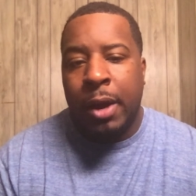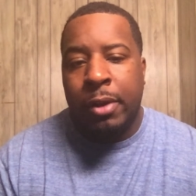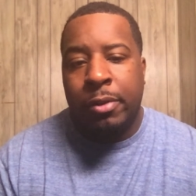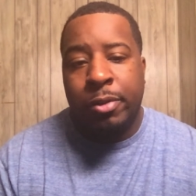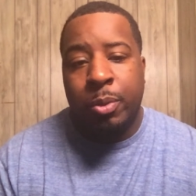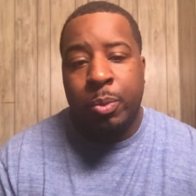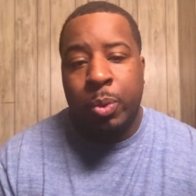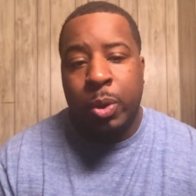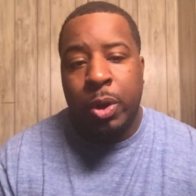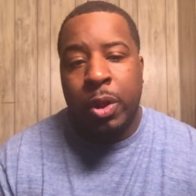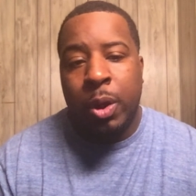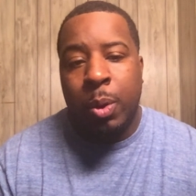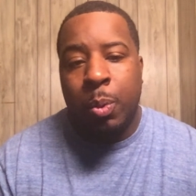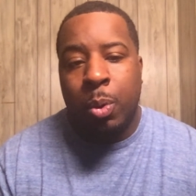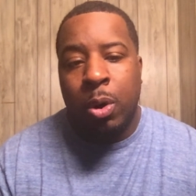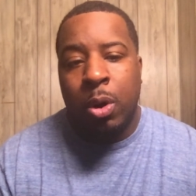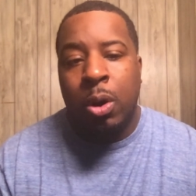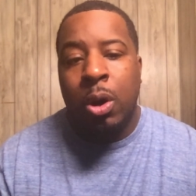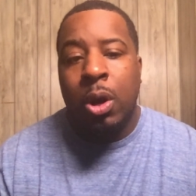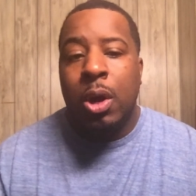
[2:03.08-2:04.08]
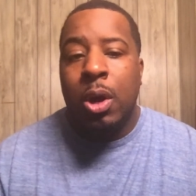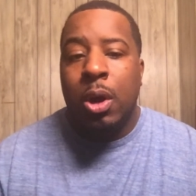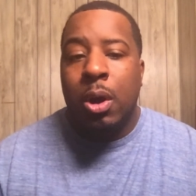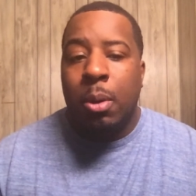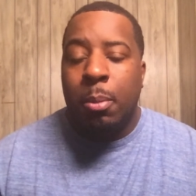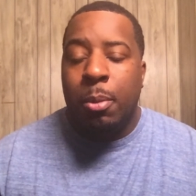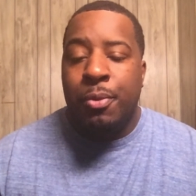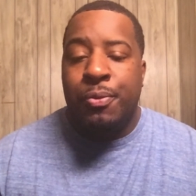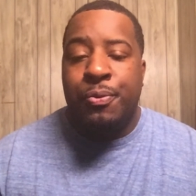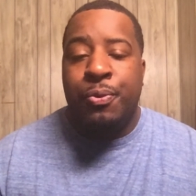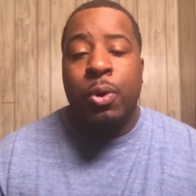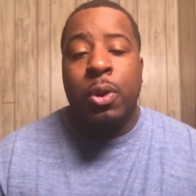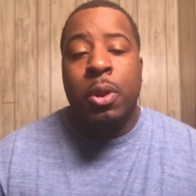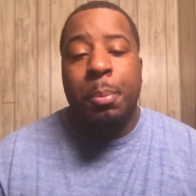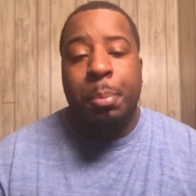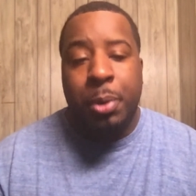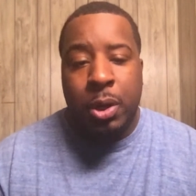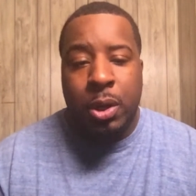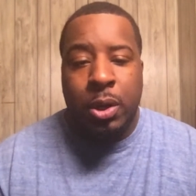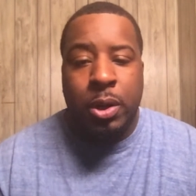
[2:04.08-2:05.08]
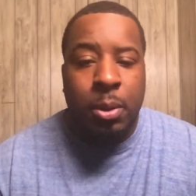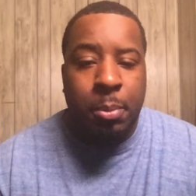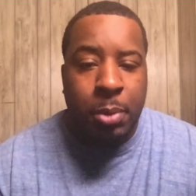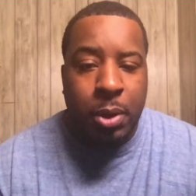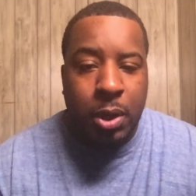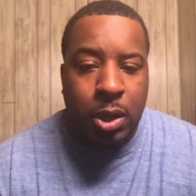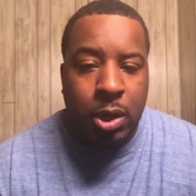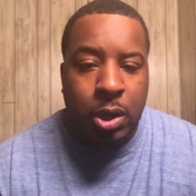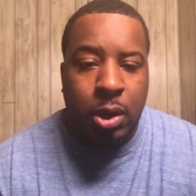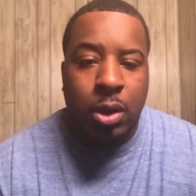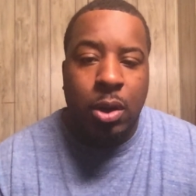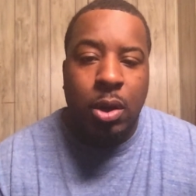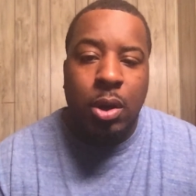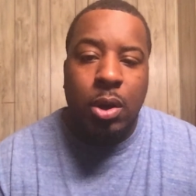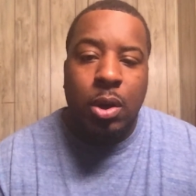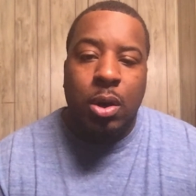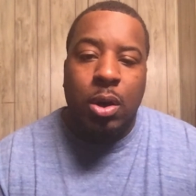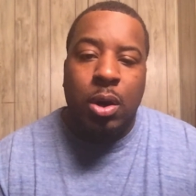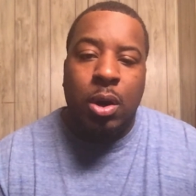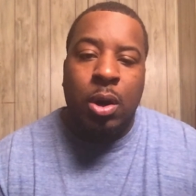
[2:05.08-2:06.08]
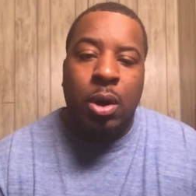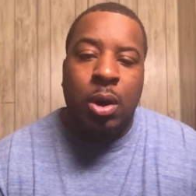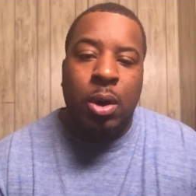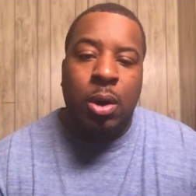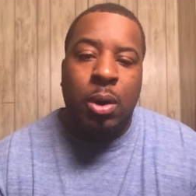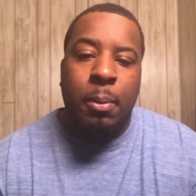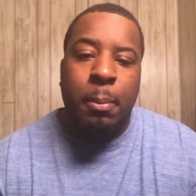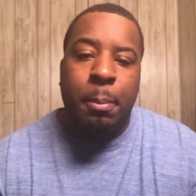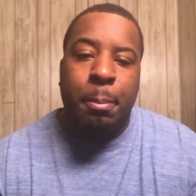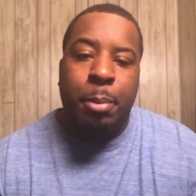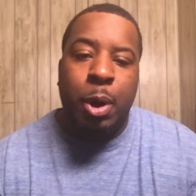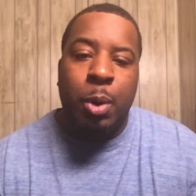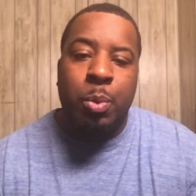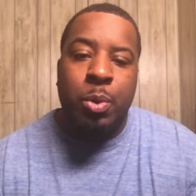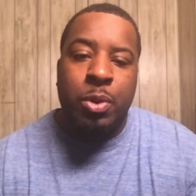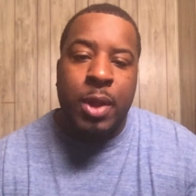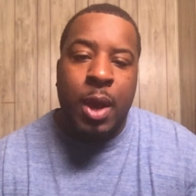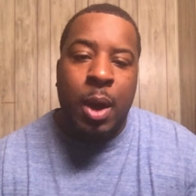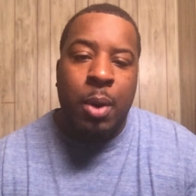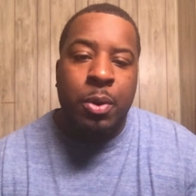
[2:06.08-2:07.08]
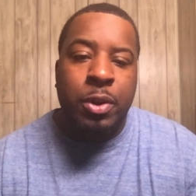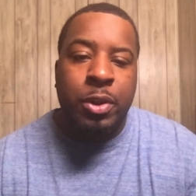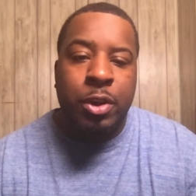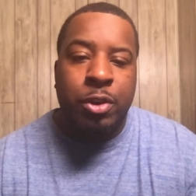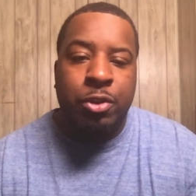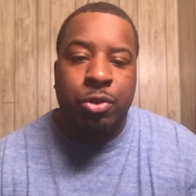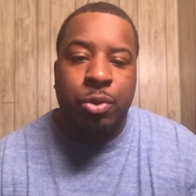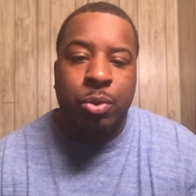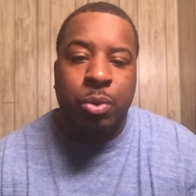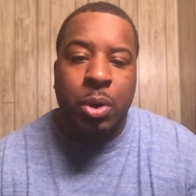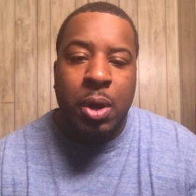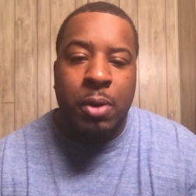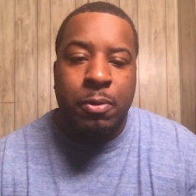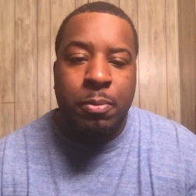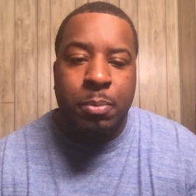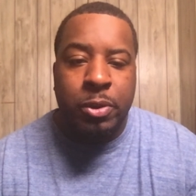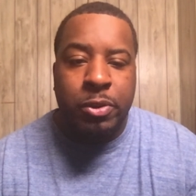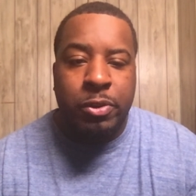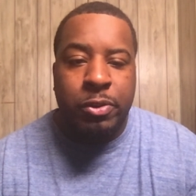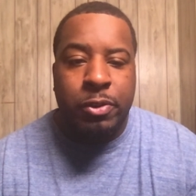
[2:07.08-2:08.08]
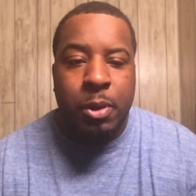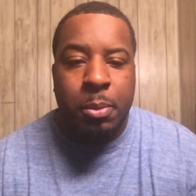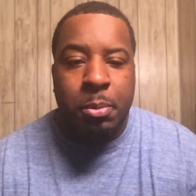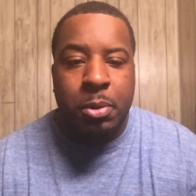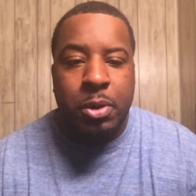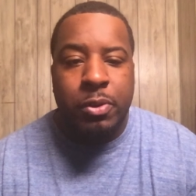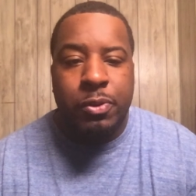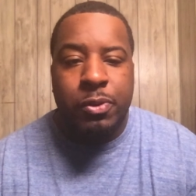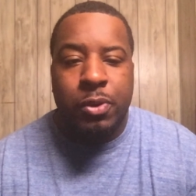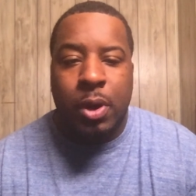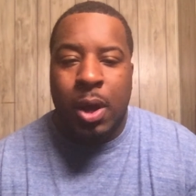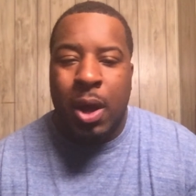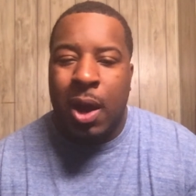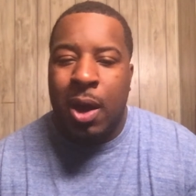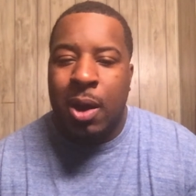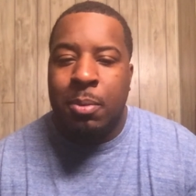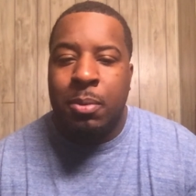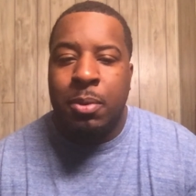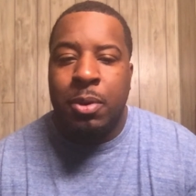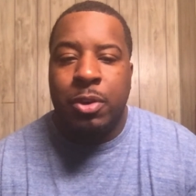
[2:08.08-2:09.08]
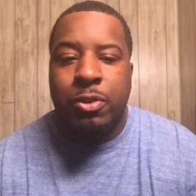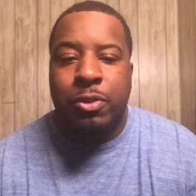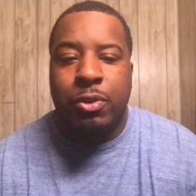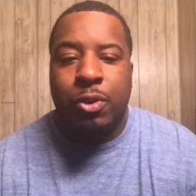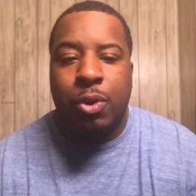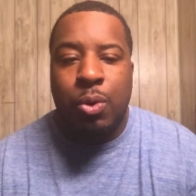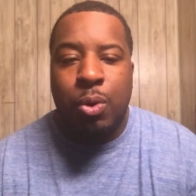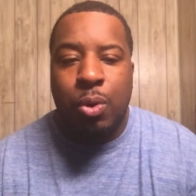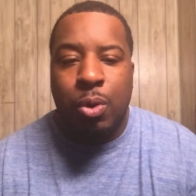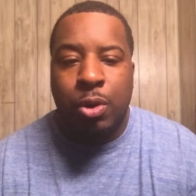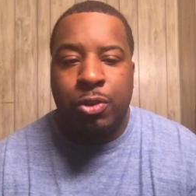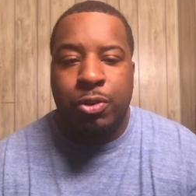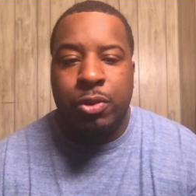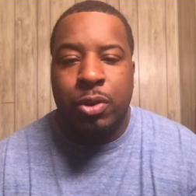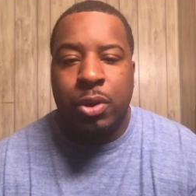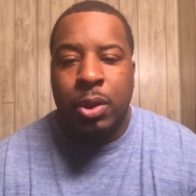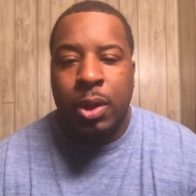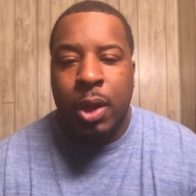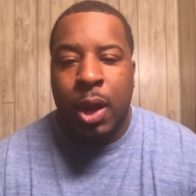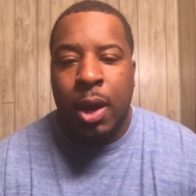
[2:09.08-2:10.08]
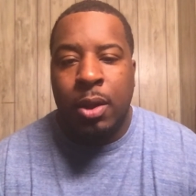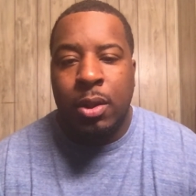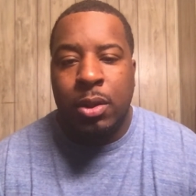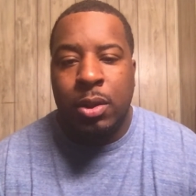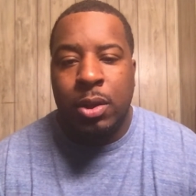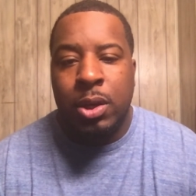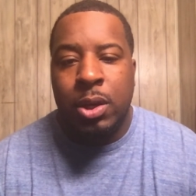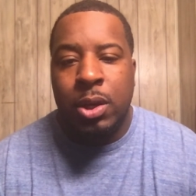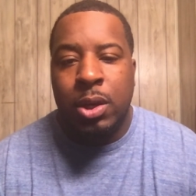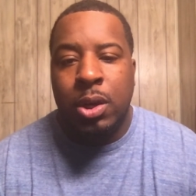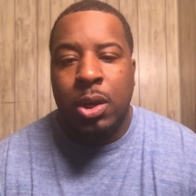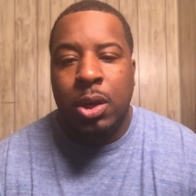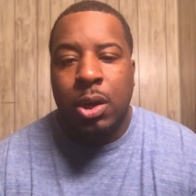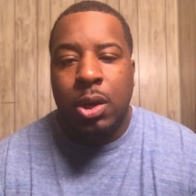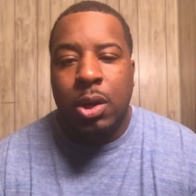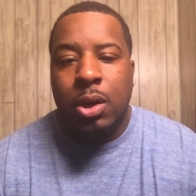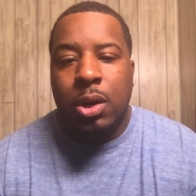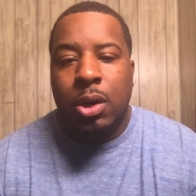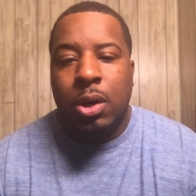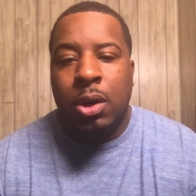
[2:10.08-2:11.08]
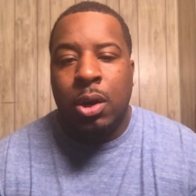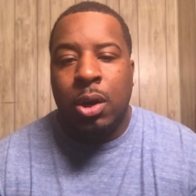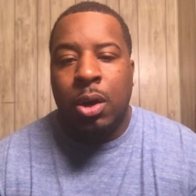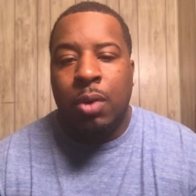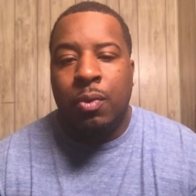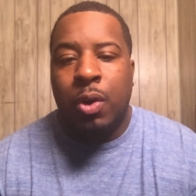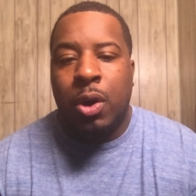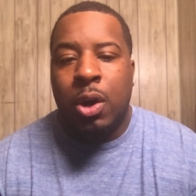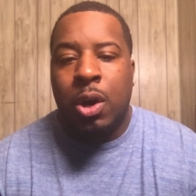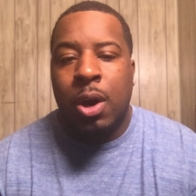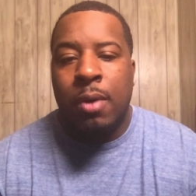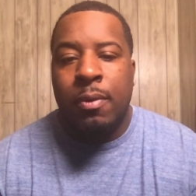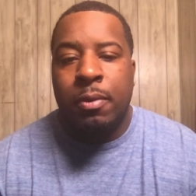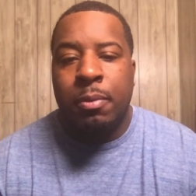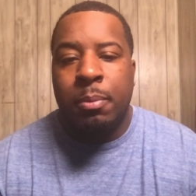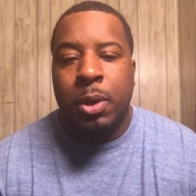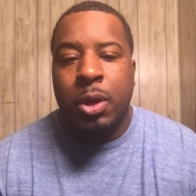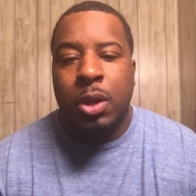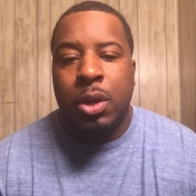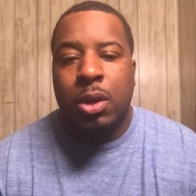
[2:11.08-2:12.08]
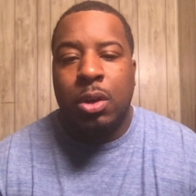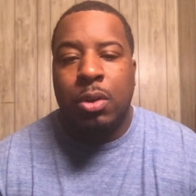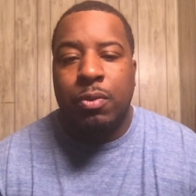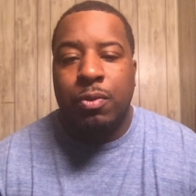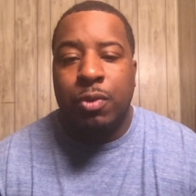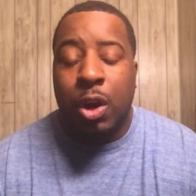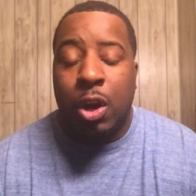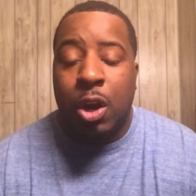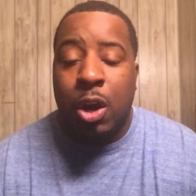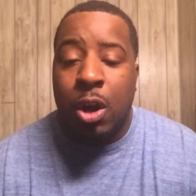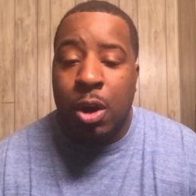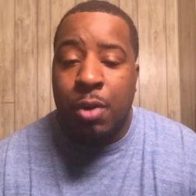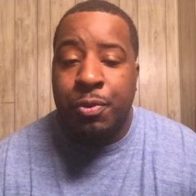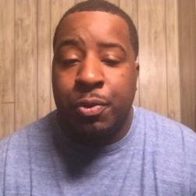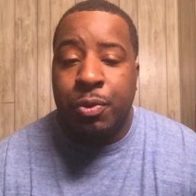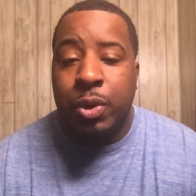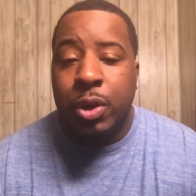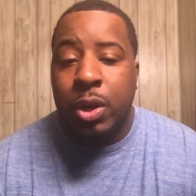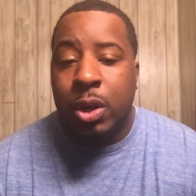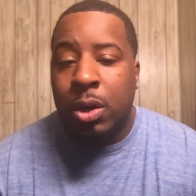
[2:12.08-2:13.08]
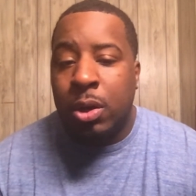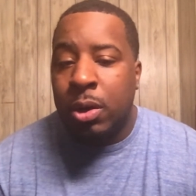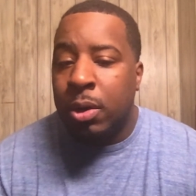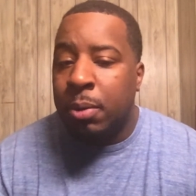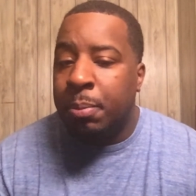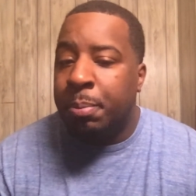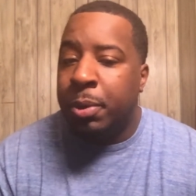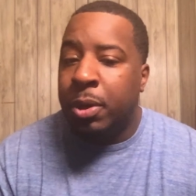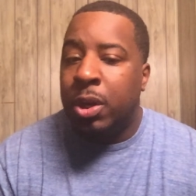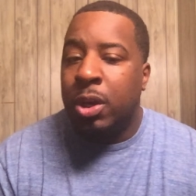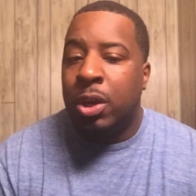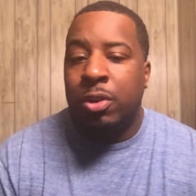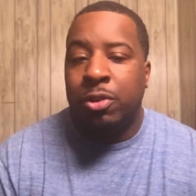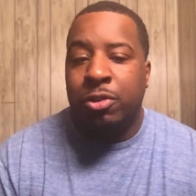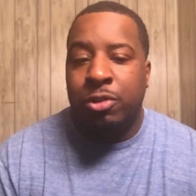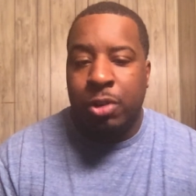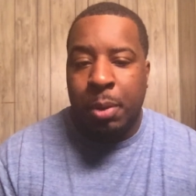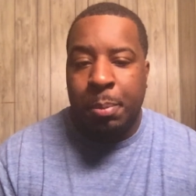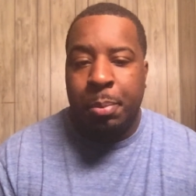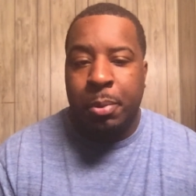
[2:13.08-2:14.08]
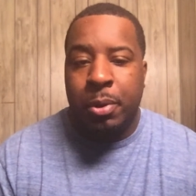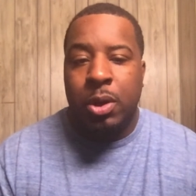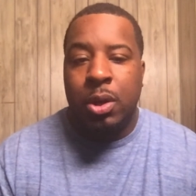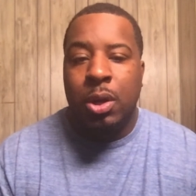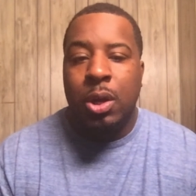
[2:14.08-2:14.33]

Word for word: to where they were before the pandemic hit. Um, but without additional government stimulus, economists caution that the uh, recovery, recovery could be in jeopardy,